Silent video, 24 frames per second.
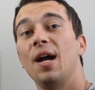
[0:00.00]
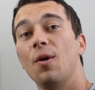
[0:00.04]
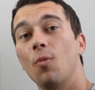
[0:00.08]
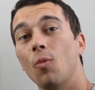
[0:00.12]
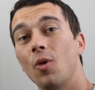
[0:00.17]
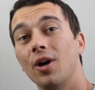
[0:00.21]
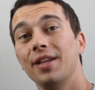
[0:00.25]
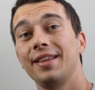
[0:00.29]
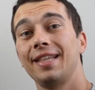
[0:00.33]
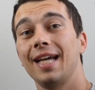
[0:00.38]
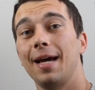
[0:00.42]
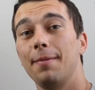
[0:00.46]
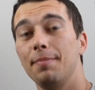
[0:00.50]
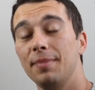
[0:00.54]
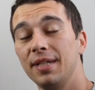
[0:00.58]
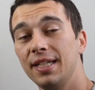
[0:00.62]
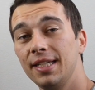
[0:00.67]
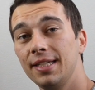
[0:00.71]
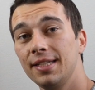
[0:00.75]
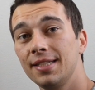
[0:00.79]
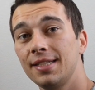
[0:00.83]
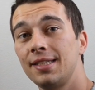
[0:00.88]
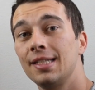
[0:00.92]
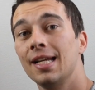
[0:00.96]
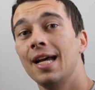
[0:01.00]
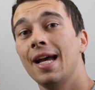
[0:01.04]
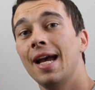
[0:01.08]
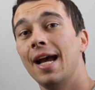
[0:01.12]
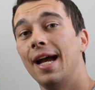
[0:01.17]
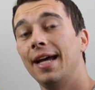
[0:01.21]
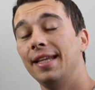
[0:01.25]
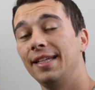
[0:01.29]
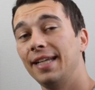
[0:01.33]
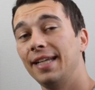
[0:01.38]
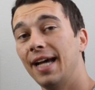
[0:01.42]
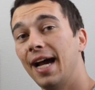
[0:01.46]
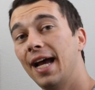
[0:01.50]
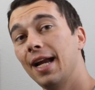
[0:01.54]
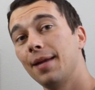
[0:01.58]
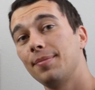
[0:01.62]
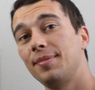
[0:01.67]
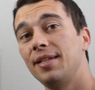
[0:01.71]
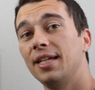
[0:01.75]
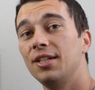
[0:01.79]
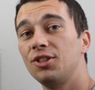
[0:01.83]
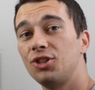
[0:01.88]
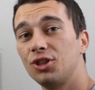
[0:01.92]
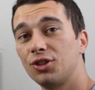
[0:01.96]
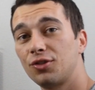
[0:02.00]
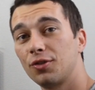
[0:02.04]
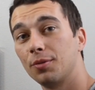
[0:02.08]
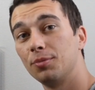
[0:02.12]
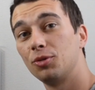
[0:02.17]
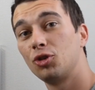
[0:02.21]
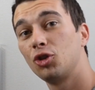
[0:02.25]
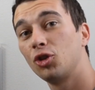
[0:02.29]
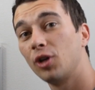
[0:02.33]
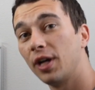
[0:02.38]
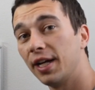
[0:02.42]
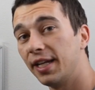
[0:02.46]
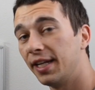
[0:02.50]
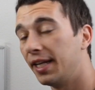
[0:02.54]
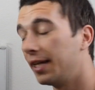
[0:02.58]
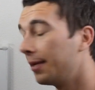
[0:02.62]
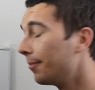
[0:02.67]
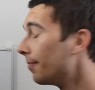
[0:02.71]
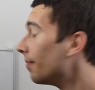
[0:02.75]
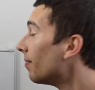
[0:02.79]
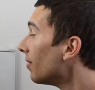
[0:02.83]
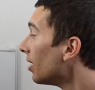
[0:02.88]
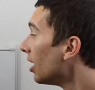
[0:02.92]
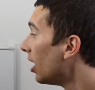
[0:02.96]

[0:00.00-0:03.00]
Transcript: and what that means and the adaptations from training.